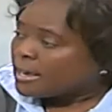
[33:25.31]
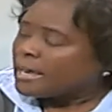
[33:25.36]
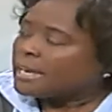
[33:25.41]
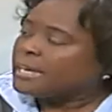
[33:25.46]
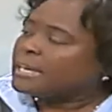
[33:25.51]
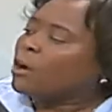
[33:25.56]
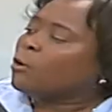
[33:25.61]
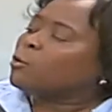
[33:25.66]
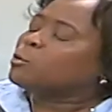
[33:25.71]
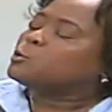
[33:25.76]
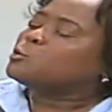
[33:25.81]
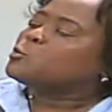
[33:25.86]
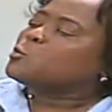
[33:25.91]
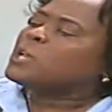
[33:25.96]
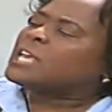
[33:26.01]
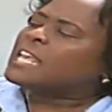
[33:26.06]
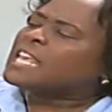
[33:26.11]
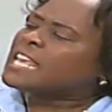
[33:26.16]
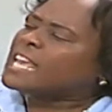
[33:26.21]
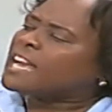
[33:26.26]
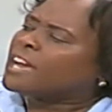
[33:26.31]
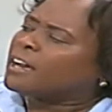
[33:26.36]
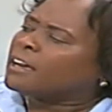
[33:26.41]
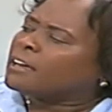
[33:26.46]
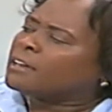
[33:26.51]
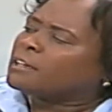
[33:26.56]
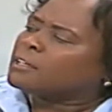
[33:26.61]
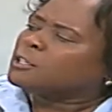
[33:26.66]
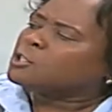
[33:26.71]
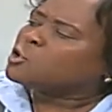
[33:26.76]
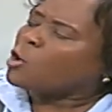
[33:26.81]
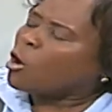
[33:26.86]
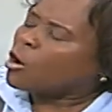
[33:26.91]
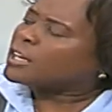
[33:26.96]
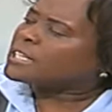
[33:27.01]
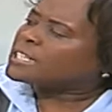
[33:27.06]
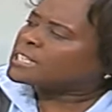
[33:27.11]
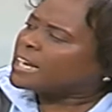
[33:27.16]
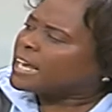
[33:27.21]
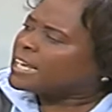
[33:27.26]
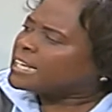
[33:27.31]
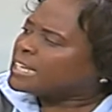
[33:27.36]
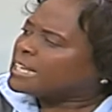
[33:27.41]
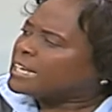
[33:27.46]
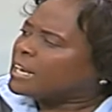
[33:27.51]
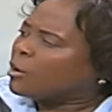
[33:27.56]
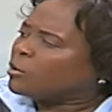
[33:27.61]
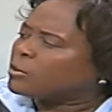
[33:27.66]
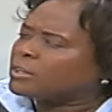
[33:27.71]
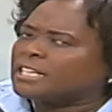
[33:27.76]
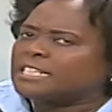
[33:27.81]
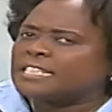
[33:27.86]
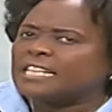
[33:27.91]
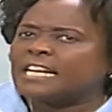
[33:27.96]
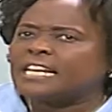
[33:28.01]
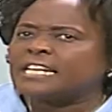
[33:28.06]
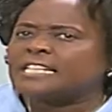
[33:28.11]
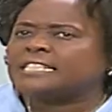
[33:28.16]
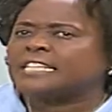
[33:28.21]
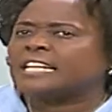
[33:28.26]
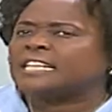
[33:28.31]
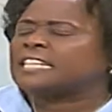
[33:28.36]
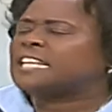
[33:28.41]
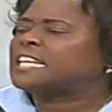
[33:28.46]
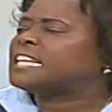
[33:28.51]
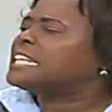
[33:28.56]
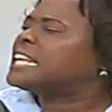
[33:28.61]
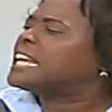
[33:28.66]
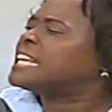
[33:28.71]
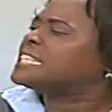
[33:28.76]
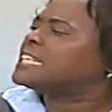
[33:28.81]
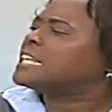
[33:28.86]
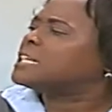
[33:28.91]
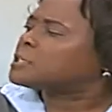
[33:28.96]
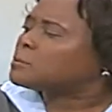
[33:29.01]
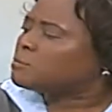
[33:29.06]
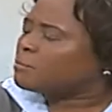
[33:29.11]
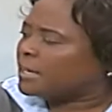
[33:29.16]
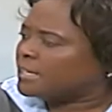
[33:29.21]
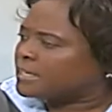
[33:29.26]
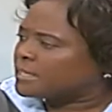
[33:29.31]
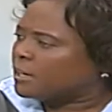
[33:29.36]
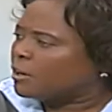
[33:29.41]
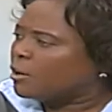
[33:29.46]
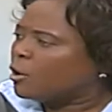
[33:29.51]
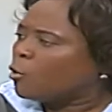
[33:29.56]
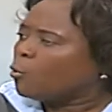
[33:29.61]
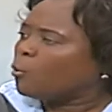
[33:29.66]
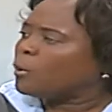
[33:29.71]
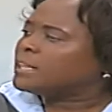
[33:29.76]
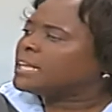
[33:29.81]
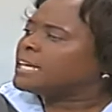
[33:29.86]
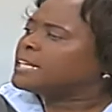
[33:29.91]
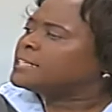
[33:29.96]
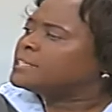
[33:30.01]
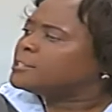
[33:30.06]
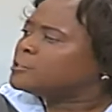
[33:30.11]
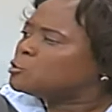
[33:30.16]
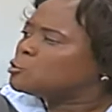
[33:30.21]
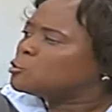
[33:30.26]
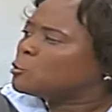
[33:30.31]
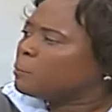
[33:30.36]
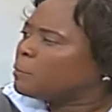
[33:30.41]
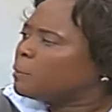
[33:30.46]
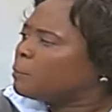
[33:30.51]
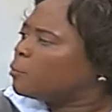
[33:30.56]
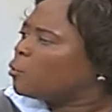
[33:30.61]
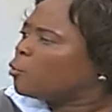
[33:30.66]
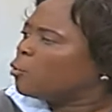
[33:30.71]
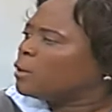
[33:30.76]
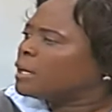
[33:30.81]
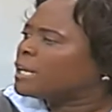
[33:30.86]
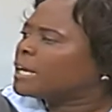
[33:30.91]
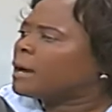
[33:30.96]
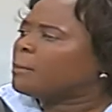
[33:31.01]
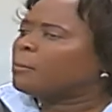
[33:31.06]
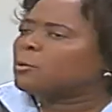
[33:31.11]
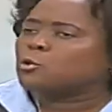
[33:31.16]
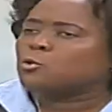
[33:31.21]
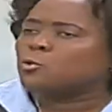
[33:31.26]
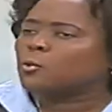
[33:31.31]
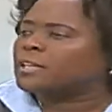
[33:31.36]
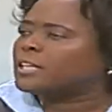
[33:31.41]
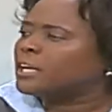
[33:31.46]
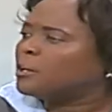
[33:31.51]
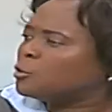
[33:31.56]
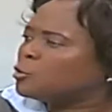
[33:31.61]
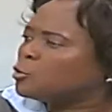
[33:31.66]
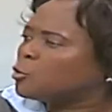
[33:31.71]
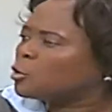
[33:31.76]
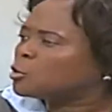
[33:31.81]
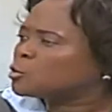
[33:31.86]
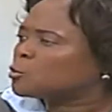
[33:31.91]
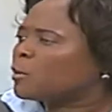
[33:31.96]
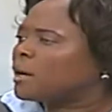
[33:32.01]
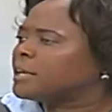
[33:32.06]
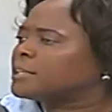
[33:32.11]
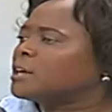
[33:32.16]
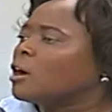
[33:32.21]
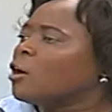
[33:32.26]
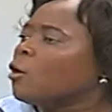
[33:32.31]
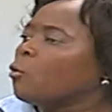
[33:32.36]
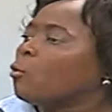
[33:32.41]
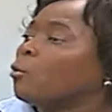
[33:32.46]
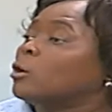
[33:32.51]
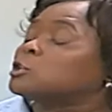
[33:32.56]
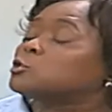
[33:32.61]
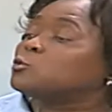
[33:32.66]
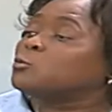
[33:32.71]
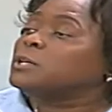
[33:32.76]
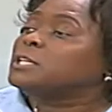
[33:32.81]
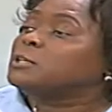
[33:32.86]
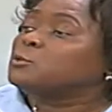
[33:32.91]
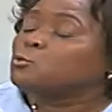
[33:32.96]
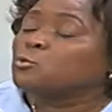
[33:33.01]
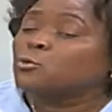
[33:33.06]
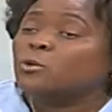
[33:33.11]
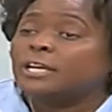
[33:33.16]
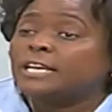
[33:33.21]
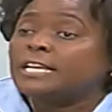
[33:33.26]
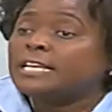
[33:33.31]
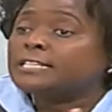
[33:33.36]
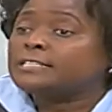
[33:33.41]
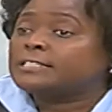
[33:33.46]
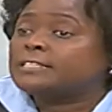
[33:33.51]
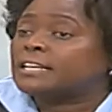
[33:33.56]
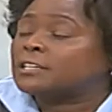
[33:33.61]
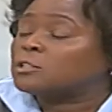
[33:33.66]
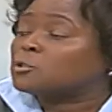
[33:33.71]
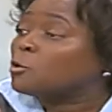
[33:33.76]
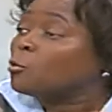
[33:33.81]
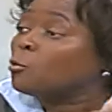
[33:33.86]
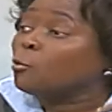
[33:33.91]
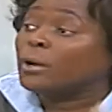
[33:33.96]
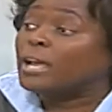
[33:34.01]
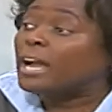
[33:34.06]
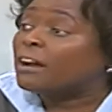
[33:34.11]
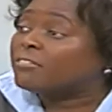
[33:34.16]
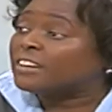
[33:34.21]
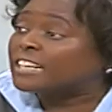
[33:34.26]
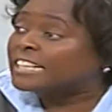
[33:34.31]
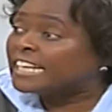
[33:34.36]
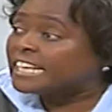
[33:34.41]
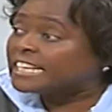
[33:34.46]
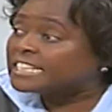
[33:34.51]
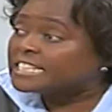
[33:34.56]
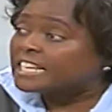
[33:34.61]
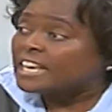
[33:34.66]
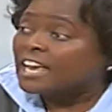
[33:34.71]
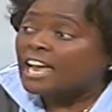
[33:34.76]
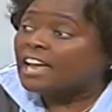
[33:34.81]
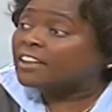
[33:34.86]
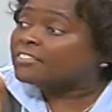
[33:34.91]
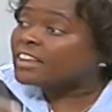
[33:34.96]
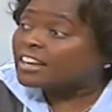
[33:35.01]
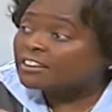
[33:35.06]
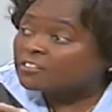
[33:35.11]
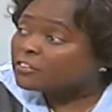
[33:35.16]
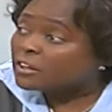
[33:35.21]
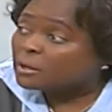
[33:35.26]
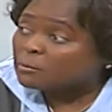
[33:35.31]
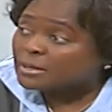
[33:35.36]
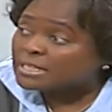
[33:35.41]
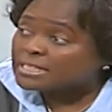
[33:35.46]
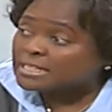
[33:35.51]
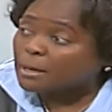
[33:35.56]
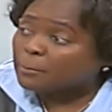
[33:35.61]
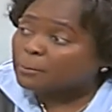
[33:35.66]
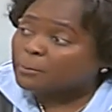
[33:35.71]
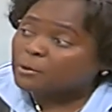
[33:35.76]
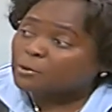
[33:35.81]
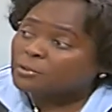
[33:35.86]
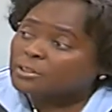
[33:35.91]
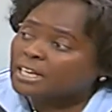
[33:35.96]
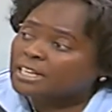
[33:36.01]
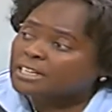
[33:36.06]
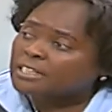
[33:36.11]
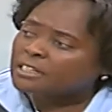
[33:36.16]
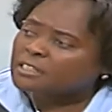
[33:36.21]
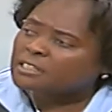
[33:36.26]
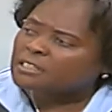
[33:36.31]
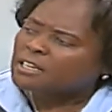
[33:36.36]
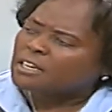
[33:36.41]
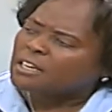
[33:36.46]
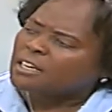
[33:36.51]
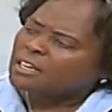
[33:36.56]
Now, to hear talks right now that tell us that it doesn't matter whether it is two people who will come out, whether you don't want. What we do is that we have a date and that thing must happen on that date.